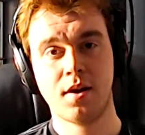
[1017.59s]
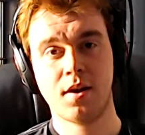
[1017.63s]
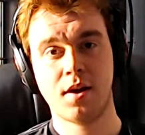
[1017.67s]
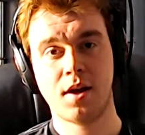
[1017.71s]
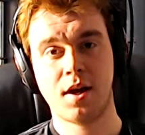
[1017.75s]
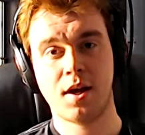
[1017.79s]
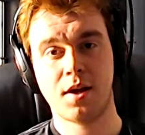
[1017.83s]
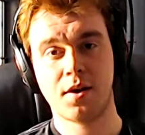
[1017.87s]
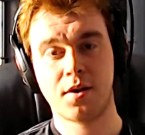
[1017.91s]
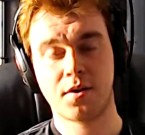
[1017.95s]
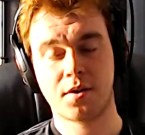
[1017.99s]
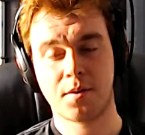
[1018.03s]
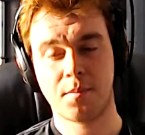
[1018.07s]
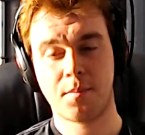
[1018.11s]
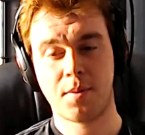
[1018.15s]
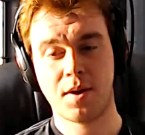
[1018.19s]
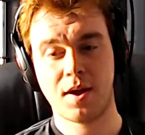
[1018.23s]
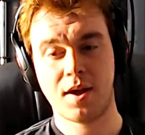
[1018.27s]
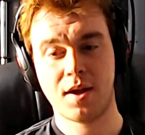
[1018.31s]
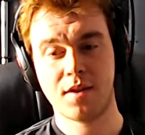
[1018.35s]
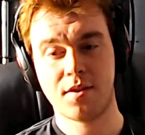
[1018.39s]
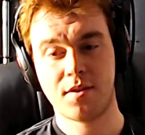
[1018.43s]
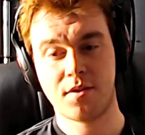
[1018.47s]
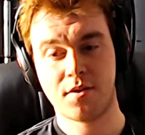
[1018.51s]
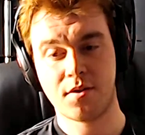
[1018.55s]

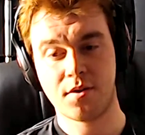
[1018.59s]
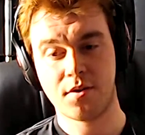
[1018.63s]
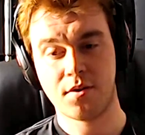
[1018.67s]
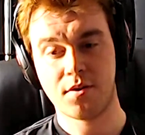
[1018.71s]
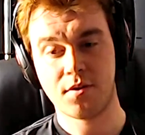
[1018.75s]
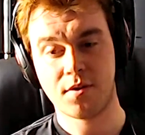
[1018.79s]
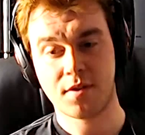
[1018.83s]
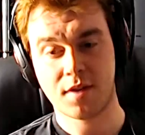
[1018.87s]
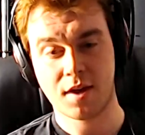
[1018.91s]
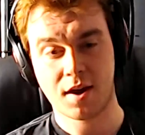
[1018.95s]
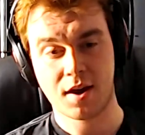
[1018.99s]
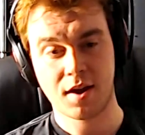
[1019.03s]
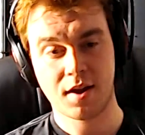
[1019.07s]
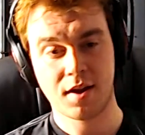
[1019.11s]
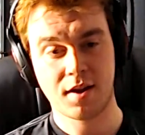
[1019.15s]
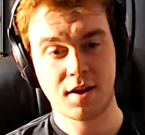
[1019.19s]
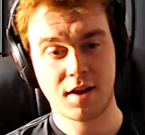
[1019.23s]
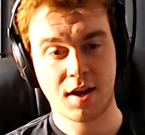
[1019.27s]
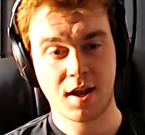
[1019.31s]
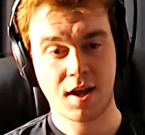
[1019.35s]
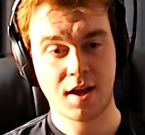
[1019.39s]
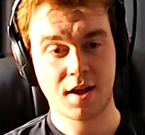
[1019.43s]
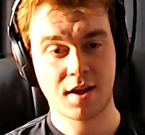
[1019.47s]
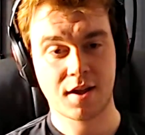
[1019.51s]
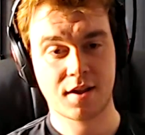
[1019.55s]
compared to the Titan
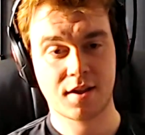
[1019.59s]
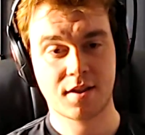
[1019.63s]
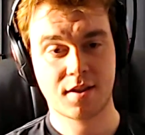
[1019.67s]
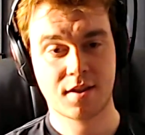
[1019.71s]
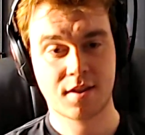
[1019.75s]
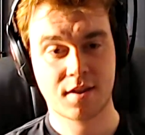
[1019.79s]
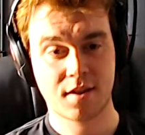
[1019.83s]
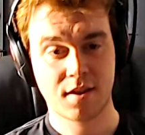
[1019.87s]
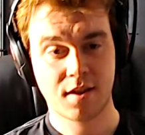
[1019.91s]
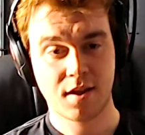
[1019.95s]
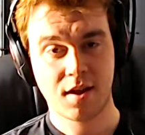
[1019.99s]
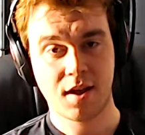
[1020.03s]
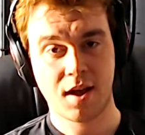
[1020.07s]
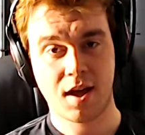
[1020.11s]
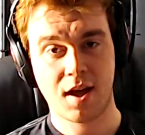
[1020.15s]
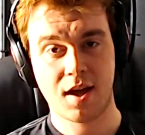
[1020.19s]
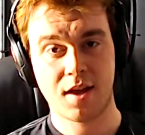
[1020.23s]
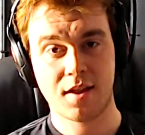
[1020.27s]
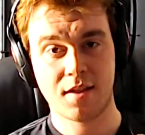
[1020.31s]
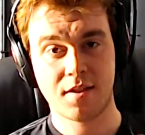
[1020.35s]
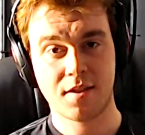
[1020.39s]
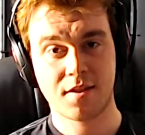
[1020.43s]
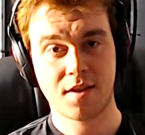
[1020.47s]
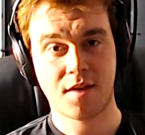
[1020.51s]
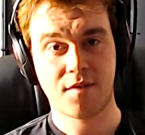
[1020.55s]
X
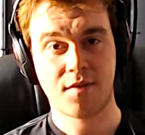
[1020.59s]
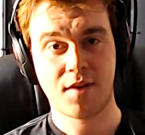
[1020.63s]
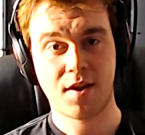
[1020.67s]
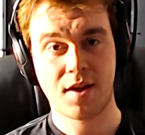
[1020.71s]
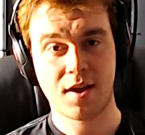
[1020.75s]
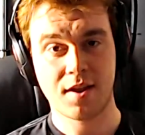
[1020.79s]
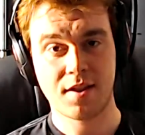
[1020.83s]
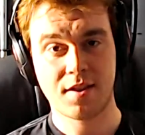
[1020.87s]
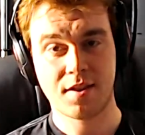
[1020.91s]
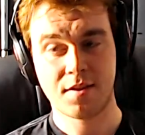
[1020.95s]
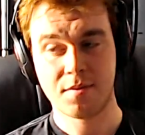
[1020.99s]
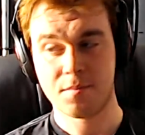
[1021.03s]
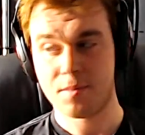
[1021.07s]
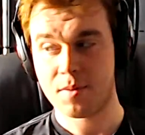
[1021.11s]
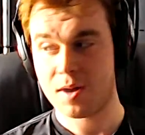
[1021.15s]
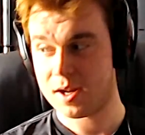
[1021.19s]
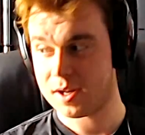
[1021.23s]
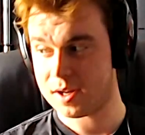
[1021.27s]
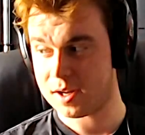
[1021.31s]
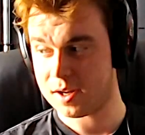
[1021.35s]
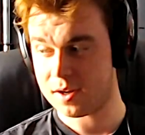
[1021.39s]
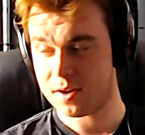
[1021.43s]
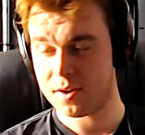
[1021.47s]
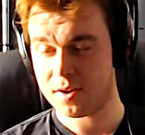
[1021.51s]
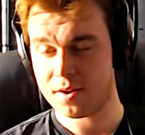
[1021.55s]
and 780 my
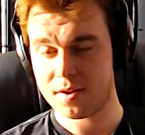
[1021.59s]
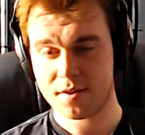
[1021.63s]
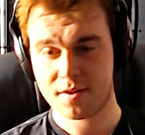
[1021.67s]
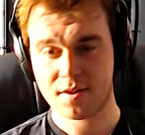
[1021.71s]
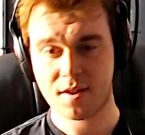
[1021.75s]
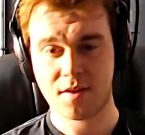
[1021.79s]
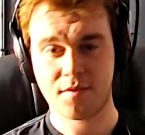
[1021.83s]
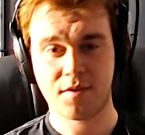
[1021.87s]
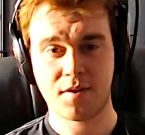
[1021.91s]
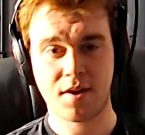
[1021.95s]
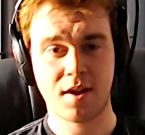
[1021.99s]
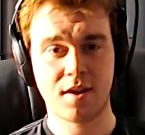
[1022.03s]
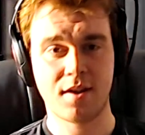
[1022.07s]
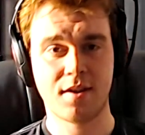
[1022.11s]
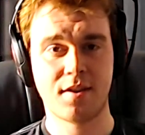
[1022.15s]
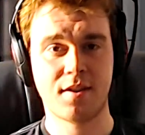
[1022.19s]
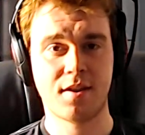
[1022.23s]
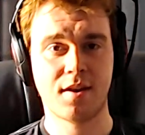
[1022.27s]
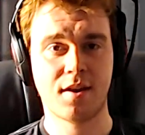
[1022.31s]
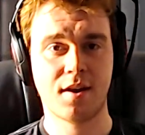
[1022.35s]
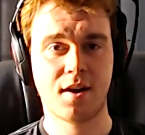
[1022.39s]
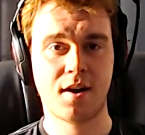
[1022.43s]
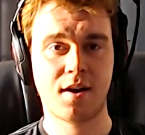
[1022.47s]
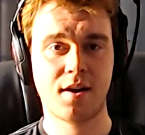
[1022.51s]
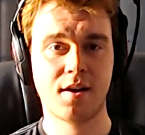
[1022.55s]
gigahertz 780
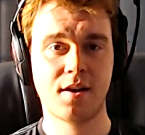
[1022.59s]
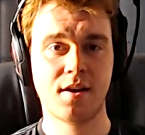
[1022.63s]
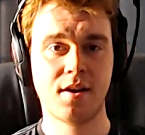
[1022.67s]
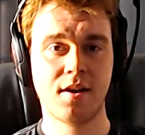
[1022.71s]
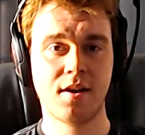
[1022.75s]
Ti.